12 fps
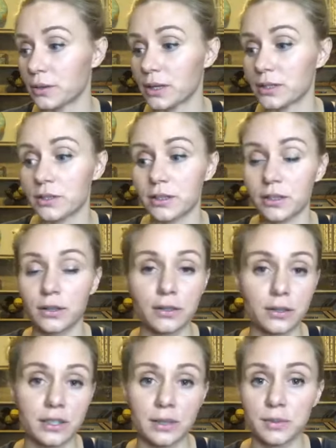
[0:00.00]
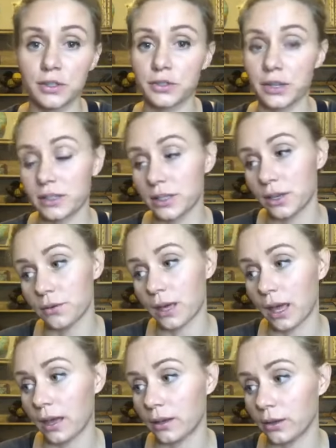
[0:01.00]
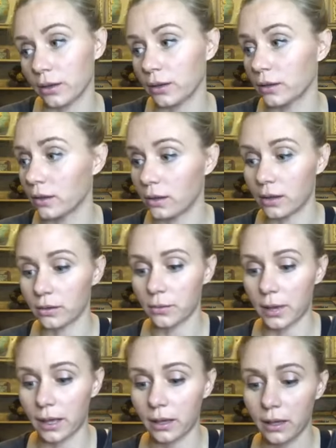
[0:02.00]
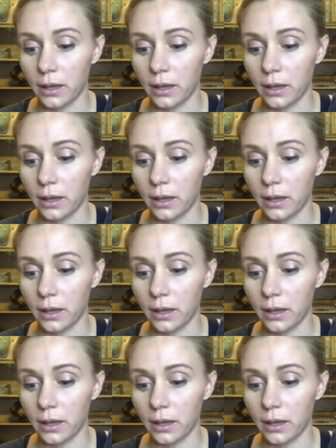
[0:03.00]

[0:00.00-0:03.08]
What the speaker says: because there's little tips and tricks that you can learn along the way.